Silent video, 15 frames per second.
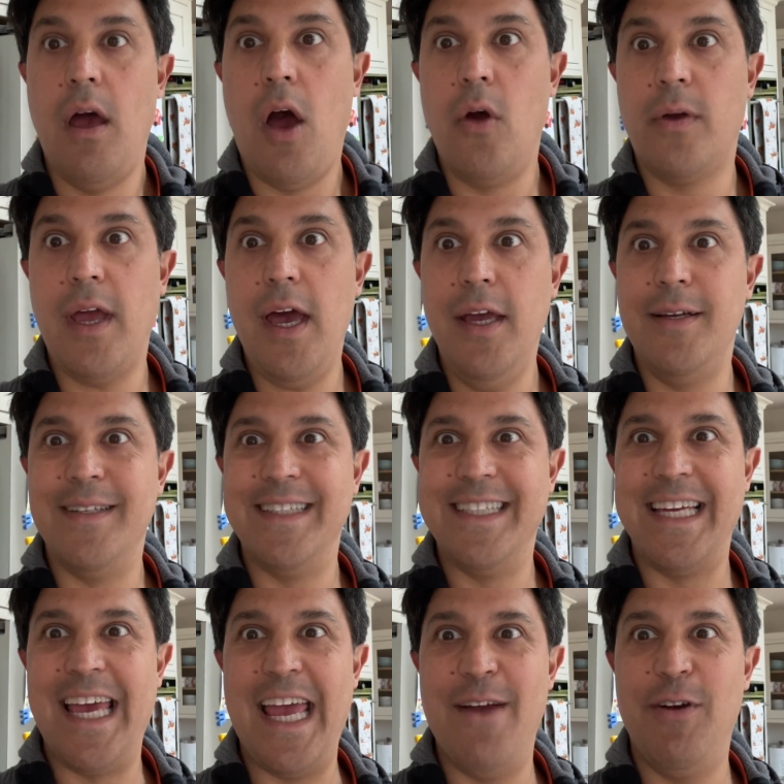Okay,
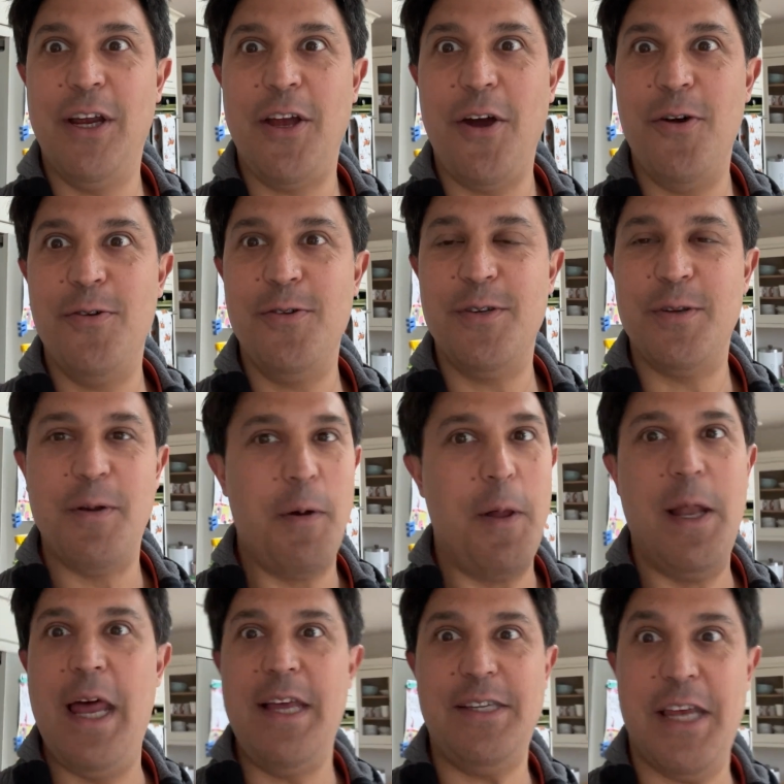here it goes.
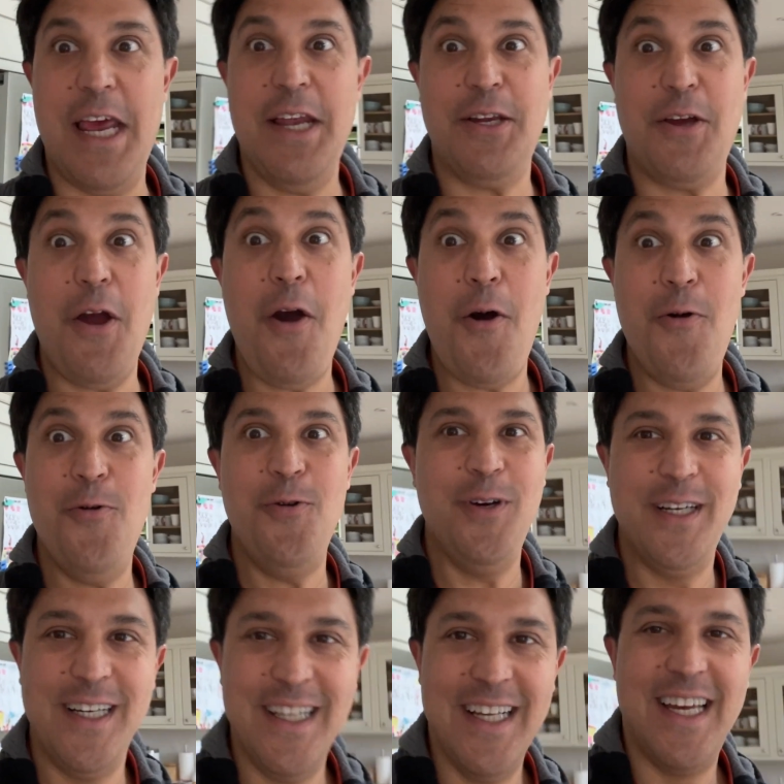Let's hit go.
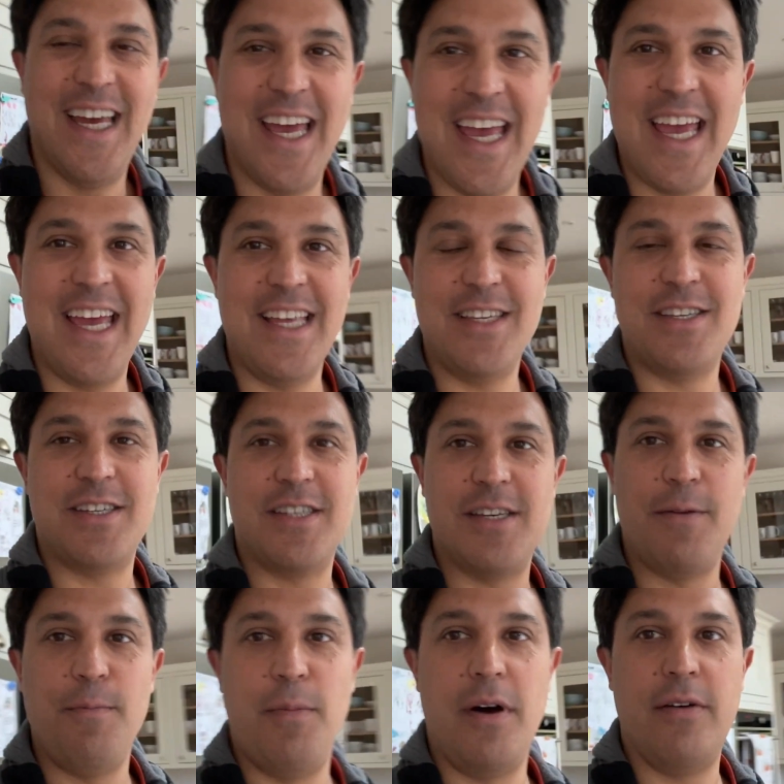It's
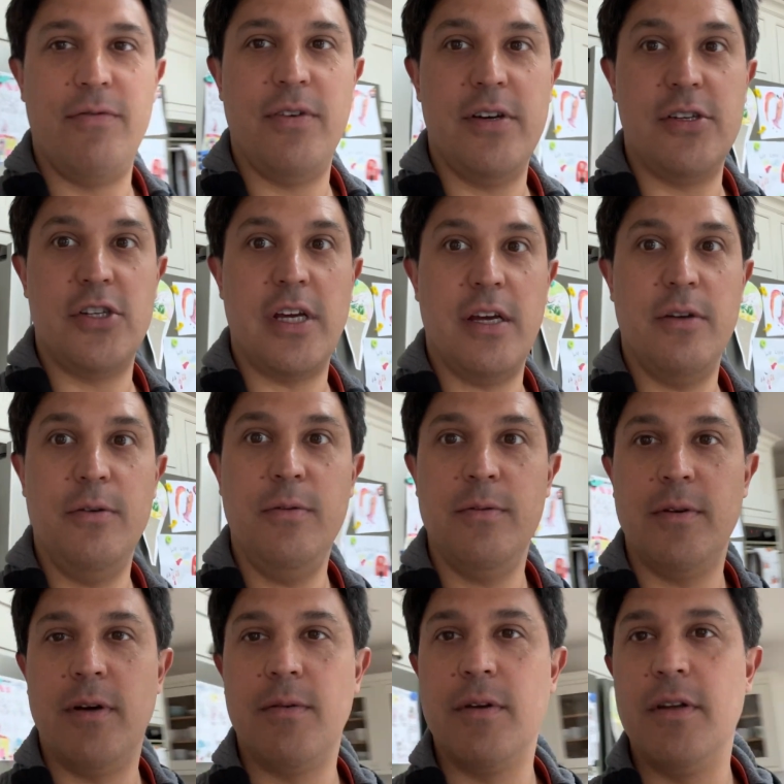my first channel.
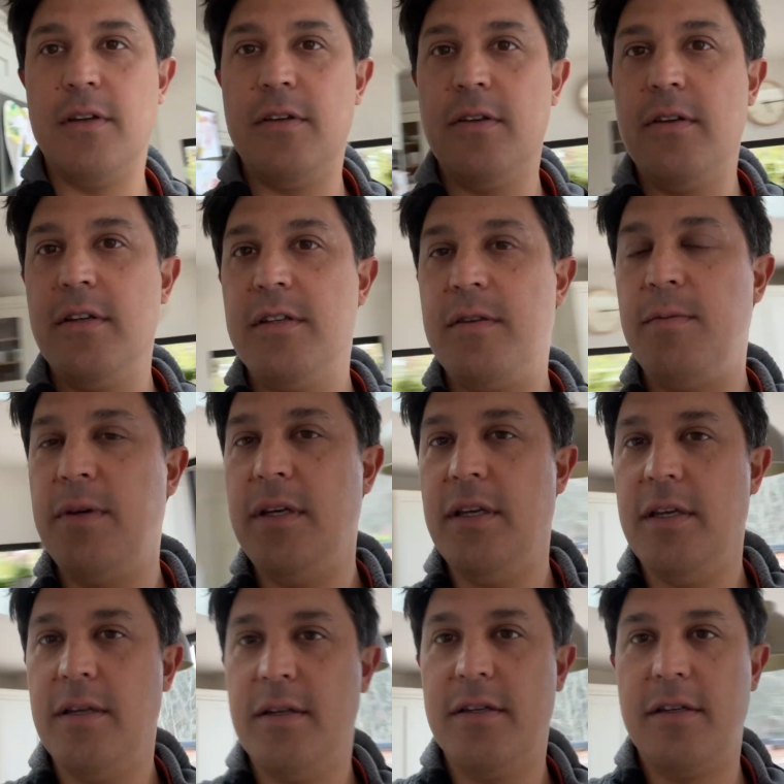I'm gonna do this a
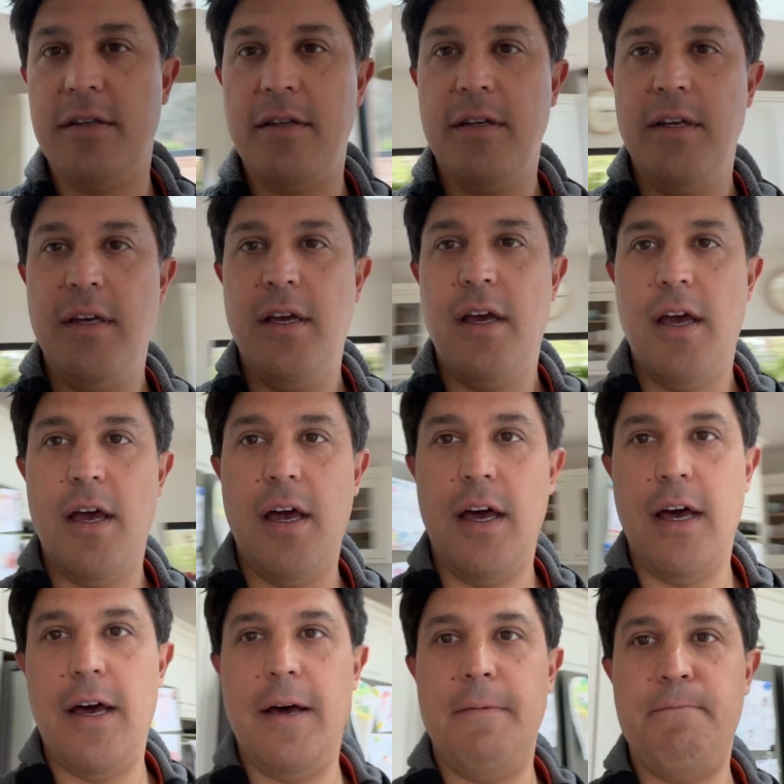bit.
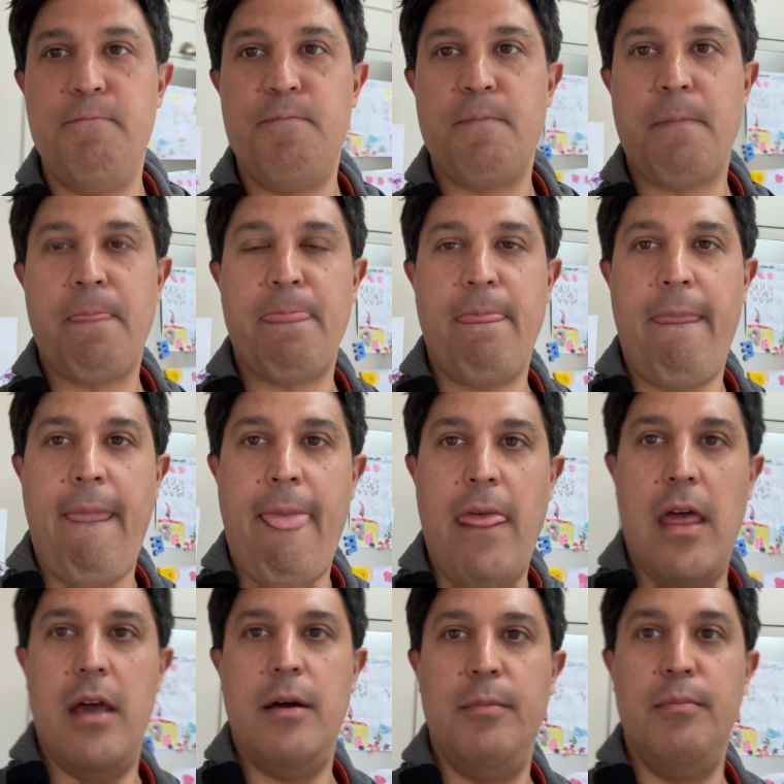Um,
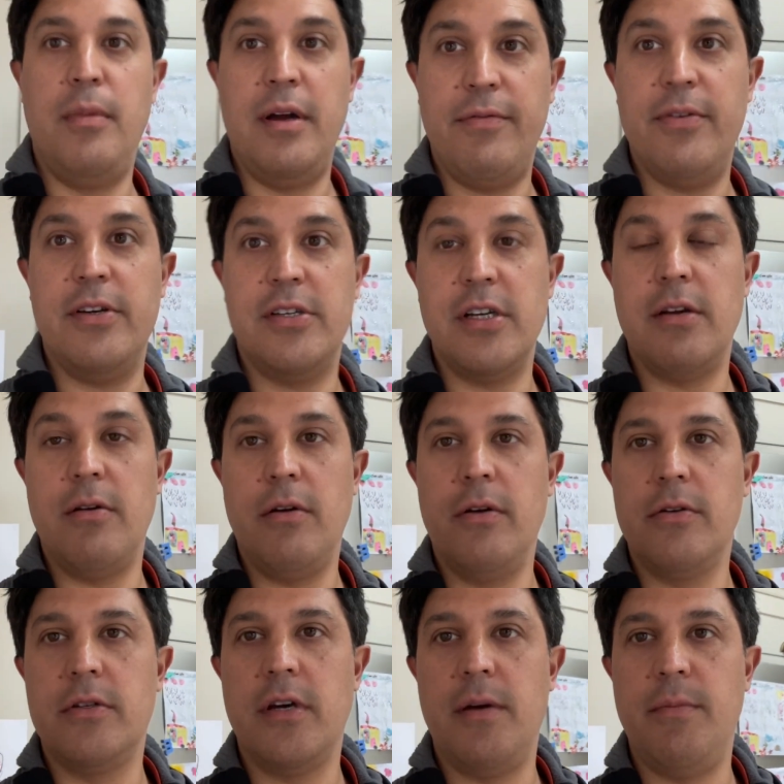my first channel,
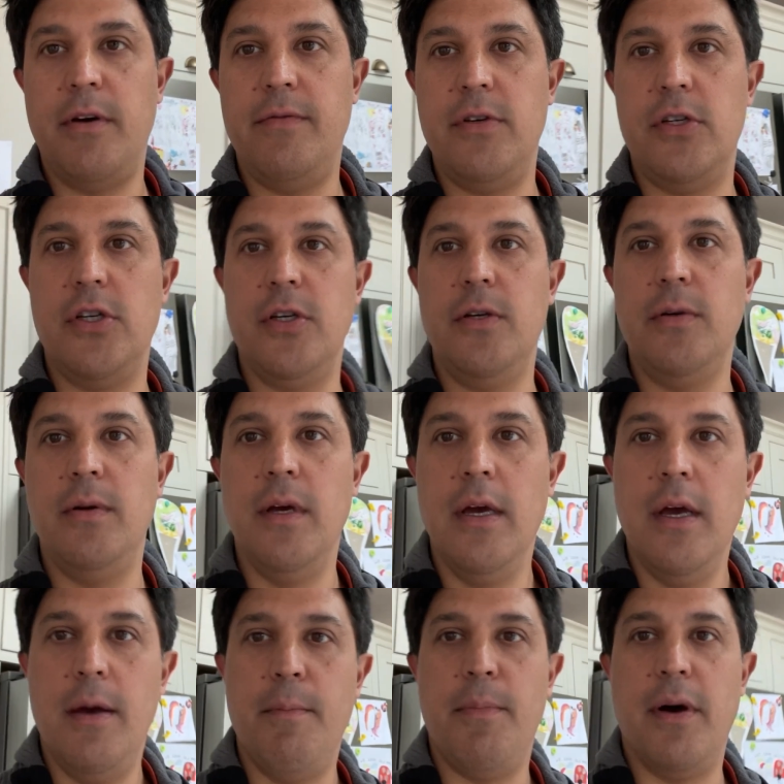long time overdue,
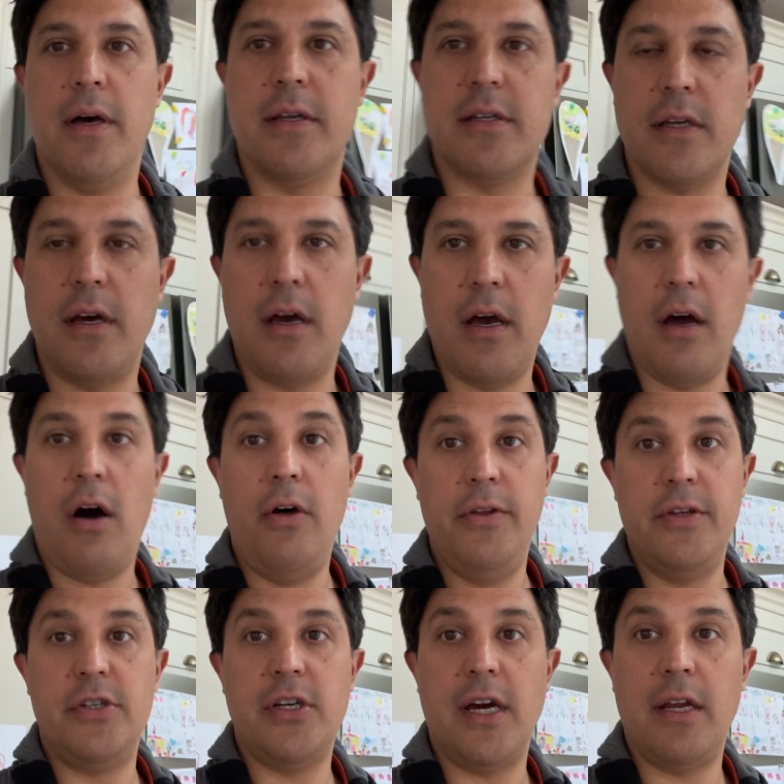but on
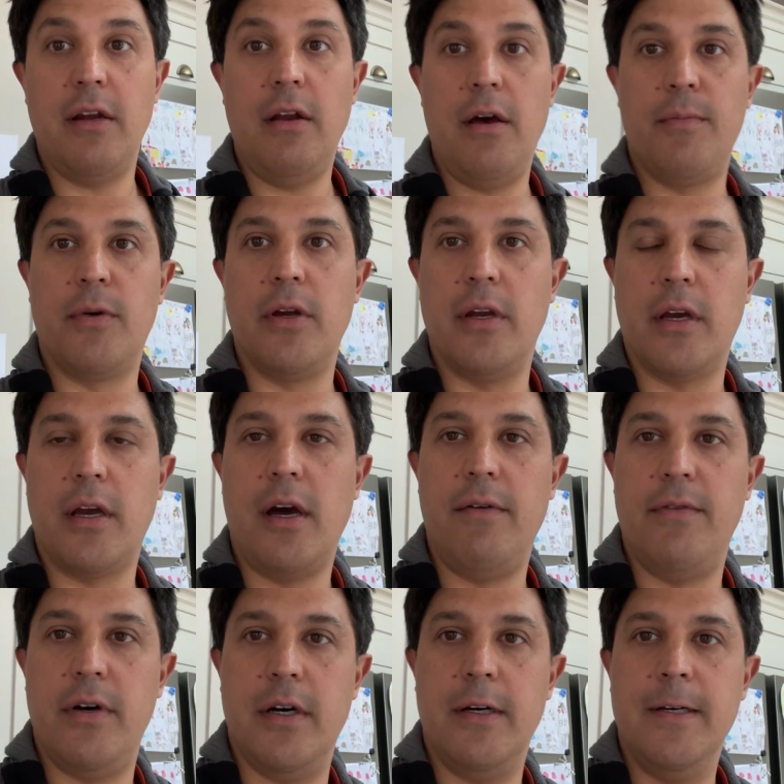the channel, I'm gonna
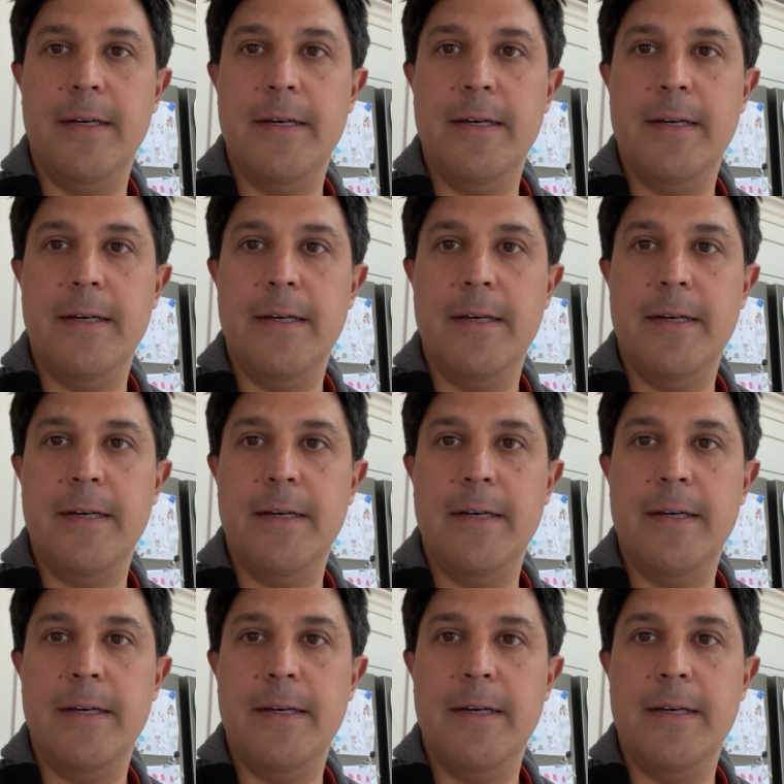cover